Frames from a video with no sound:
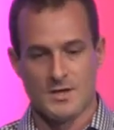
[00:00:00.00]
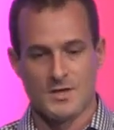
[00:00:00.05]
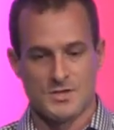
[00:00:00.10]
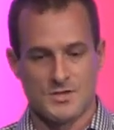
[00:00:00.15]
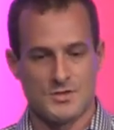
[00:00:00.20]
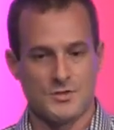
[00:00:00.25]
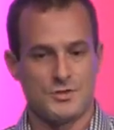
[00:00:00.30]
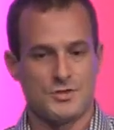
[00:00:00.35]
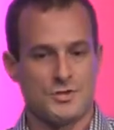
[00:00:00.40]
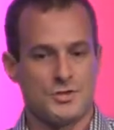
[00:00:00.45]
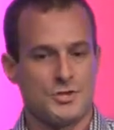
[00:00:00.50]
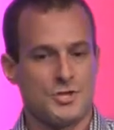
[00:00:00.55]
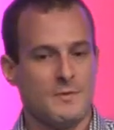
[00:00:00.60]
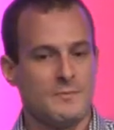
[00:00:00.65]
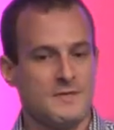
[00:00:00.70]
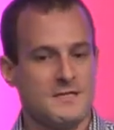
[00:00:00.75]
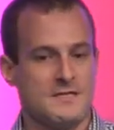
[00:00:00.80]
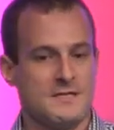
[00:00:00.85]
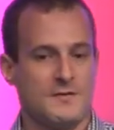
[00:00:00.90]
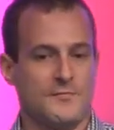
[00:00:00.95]
So
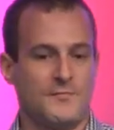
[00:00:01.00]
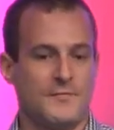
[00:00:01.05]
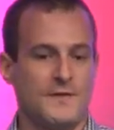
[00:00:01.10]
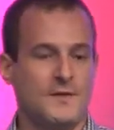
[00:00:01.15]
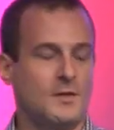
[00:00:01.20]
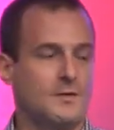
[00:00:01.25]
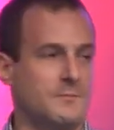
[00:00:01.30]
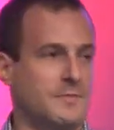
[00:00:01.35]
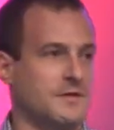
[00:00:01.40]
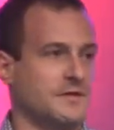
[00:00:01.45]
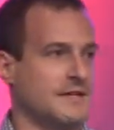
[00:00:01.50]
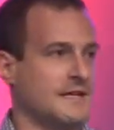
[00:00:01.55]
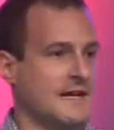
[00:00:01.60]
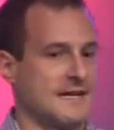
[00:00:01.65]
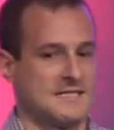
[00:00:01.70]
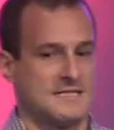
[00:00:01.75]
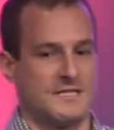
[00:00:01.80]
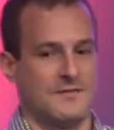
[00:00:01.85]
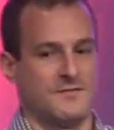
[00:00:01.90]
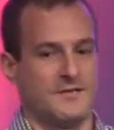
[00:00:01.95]
jumping to the field building
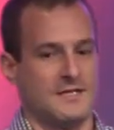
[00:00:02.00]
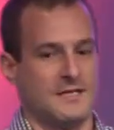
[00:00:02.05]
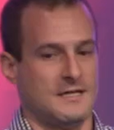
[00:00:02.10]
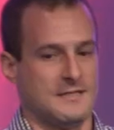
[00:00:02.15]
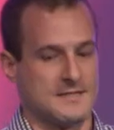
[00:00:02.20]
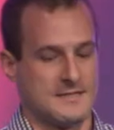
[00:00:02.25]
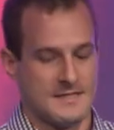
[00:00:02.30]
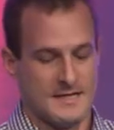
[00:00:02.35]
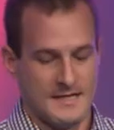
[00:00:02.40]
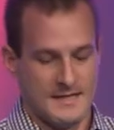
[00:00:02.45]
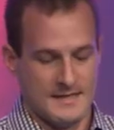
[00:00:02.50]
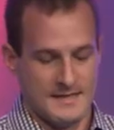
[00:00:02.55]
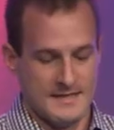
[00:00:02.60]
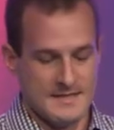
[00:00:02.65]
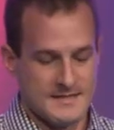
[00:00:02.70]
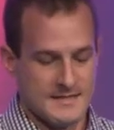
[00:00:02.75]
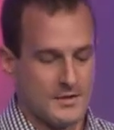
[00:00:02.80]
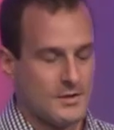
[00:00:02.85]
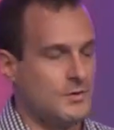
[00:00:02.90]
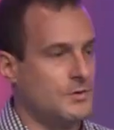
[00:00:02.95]
activities,
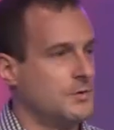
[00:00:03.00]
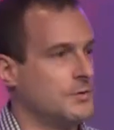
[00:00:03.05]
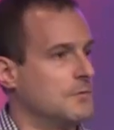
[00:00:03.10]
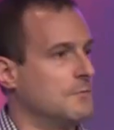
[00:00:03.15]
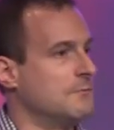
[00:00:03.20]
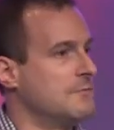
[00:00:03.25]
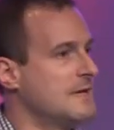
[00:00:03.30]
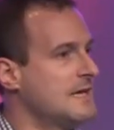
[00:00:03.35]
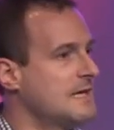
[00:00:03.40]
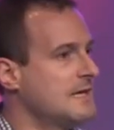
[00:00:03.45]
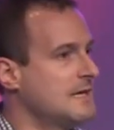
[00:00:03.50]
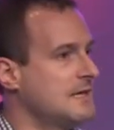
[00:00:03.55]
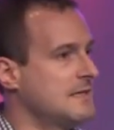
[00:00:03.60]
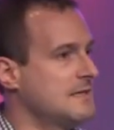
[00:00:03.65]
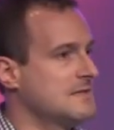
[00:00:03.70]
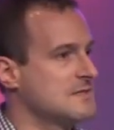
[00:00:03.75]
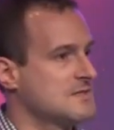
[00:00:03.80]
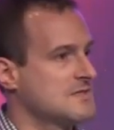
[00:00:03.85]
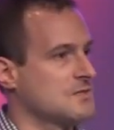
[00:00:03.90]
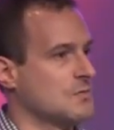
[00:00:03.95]
these include
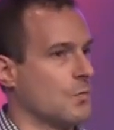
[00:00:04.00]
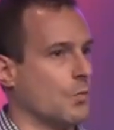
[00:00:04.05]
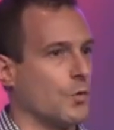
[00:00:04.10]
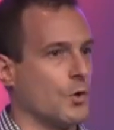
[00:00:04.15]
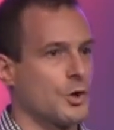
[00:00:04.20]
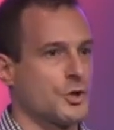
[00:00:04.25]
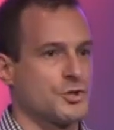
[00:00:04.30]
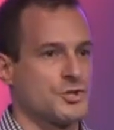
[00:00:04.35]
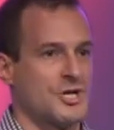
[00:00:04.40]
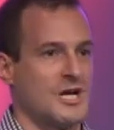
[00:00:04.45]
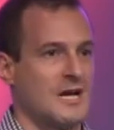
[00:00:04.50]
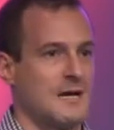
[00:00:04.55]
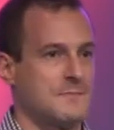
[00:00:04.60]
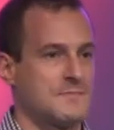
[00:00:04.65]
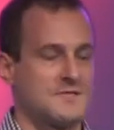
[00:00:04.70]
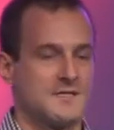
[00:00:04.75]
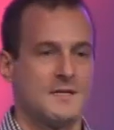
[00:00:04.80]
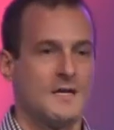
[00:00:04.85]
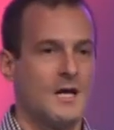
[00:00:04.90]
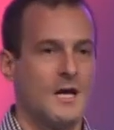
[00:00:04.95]
meetings,
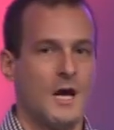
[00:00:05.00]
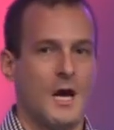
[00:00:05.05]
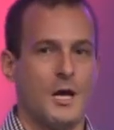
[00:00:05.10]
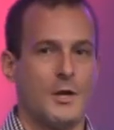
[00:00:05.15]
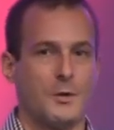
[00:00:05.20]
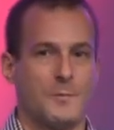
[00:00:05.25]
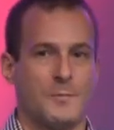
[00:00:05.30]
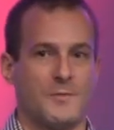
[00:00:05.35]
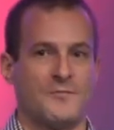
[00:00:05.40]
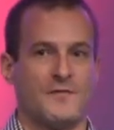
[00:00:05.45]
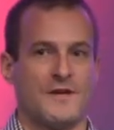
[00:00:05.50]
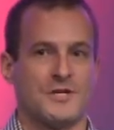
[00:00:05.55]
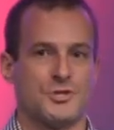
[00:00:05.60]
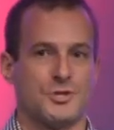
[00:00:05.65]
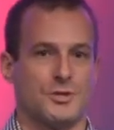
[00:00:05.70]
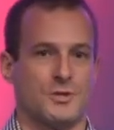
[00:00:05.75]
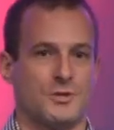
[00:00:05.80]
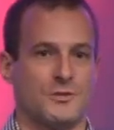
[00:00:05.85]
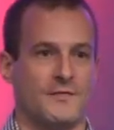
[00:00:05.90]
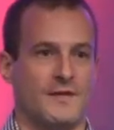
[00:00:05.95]
workshops, other
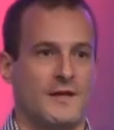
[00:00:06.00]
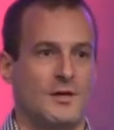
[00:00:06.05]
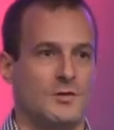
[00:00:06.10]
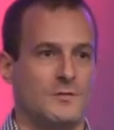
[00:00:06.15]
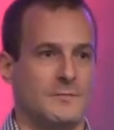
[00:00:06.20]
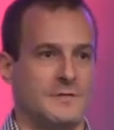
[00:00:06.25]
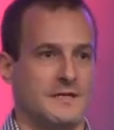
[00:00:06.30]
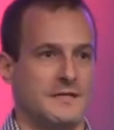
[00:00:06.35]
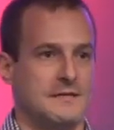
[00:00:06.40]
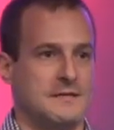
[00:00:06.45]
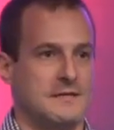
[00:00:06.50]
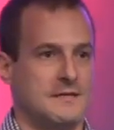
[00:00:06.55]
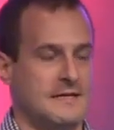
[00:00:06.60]
professional development